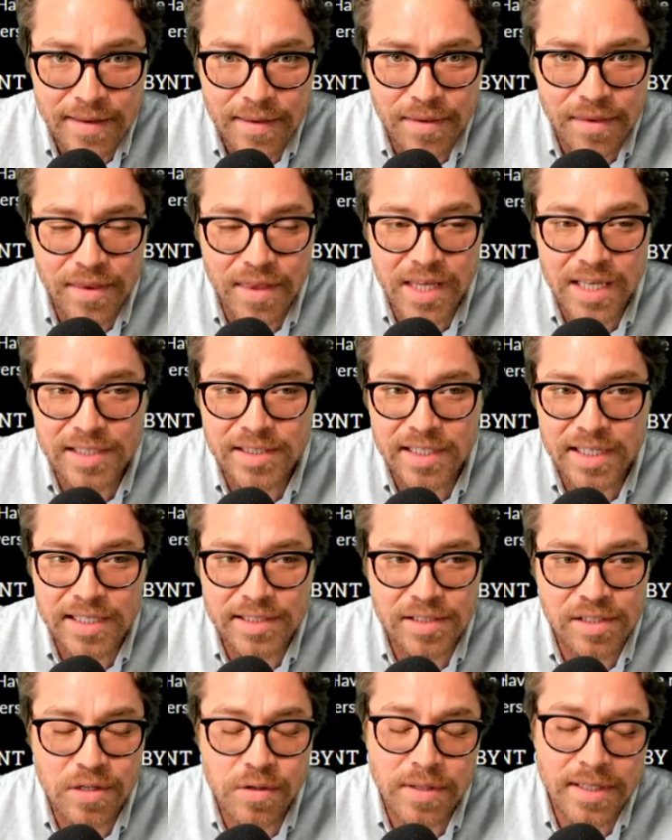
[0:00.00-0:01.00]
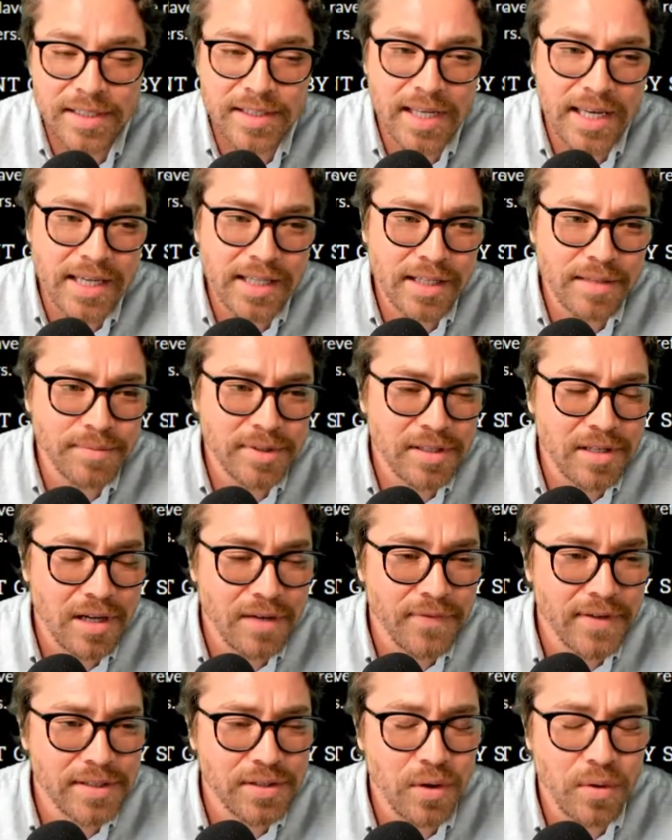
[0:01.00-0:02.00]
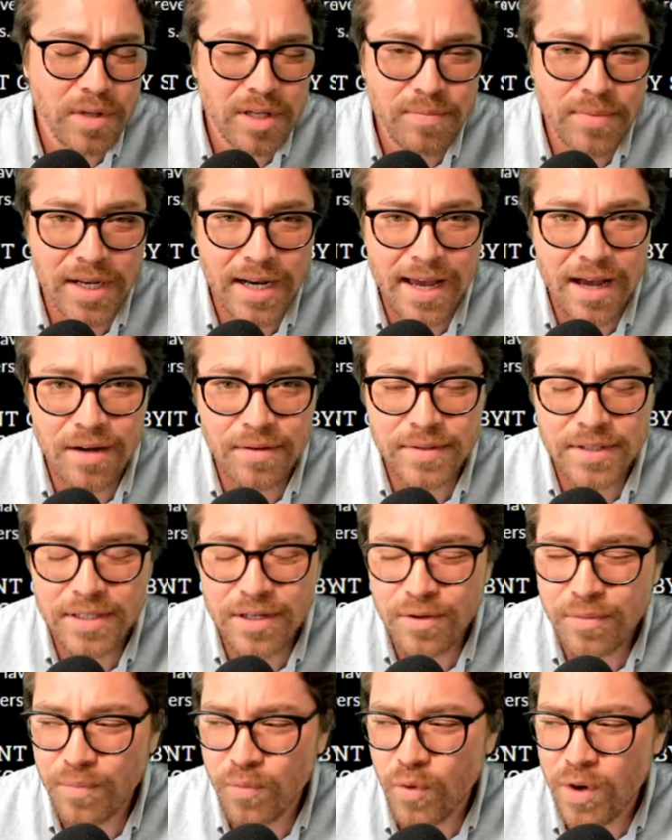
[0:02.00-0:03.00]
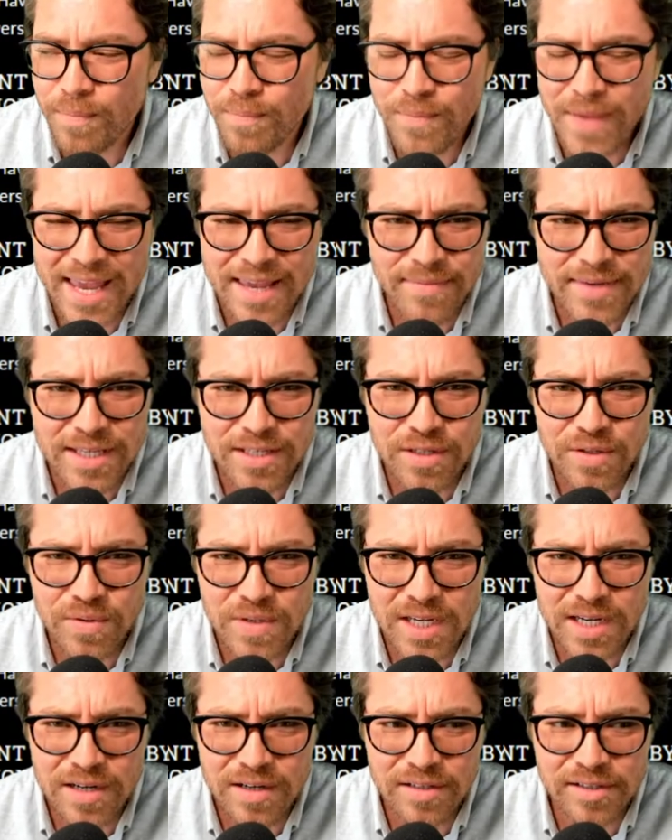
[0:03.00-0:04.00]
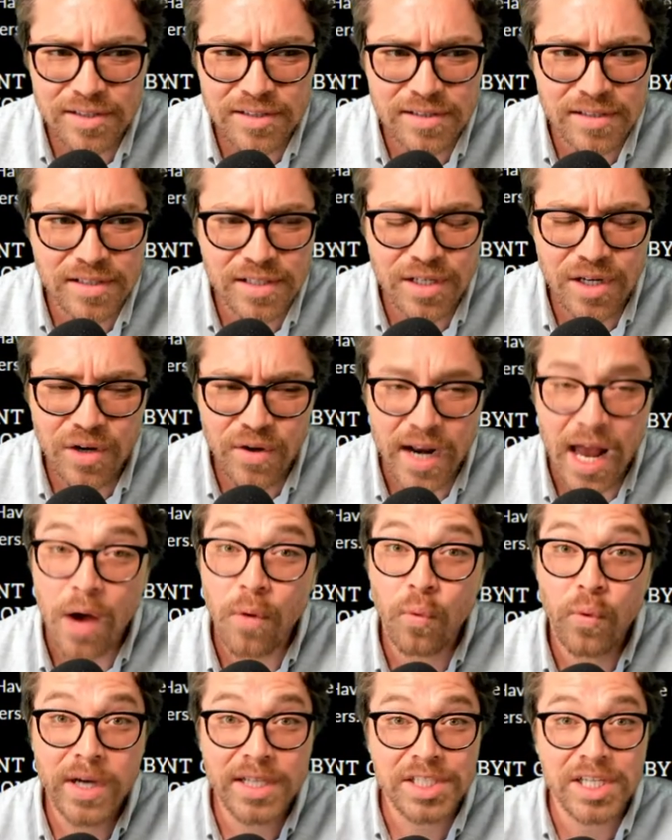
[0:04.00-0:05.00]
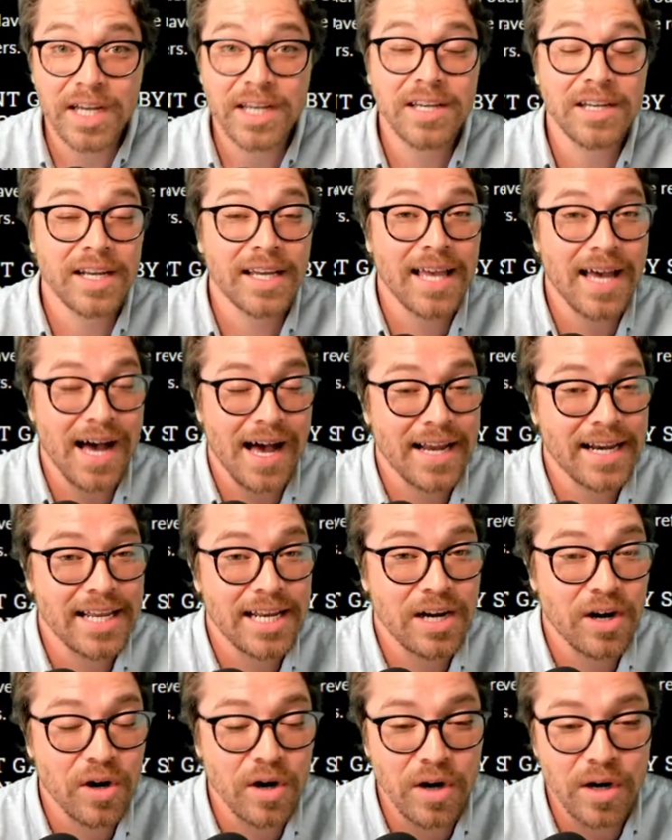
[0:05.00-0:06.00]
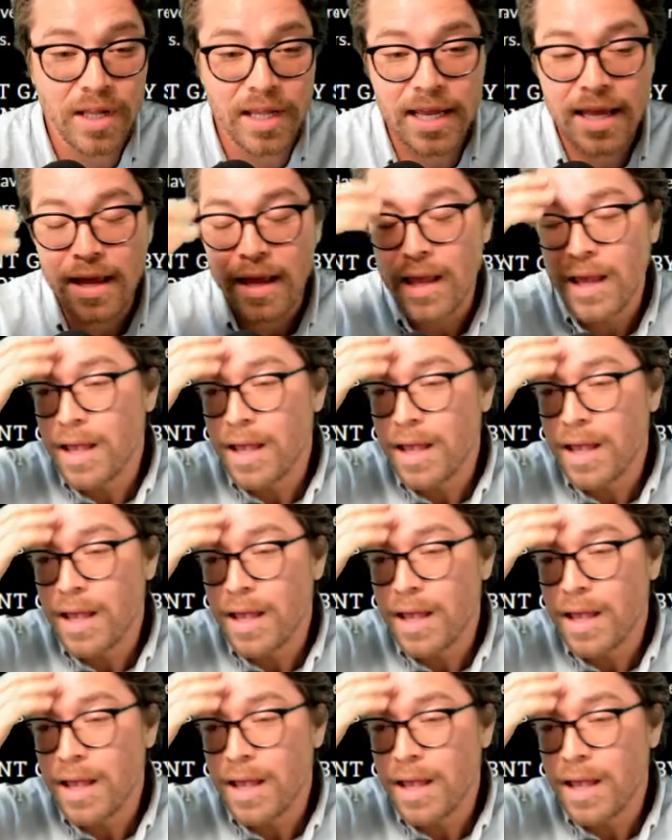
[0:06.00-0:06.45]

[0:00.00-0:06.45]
This is new. This helium stuff has only been out, you know, what, maybe two years? You know, and I wish I could have got in early.